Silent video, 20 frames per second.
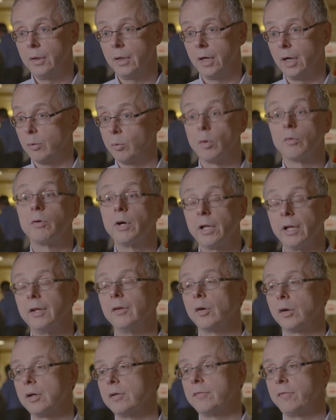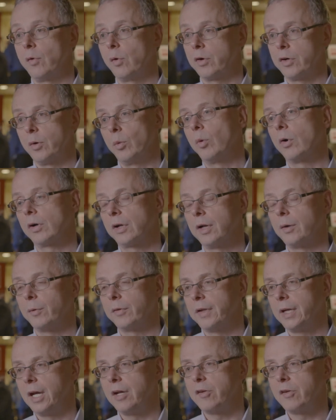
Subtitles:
we're really looking forward to working with the